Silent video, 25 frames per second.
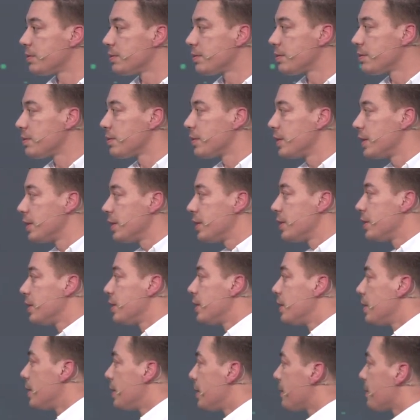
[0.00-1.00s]

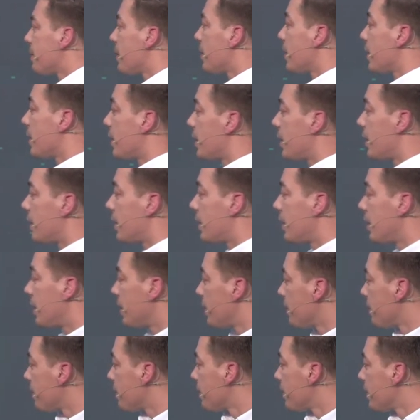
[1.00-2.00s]

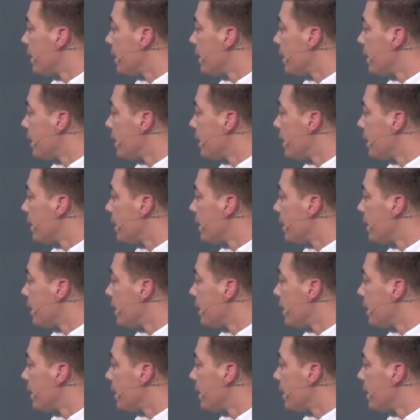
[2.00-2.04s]
(no one is talking)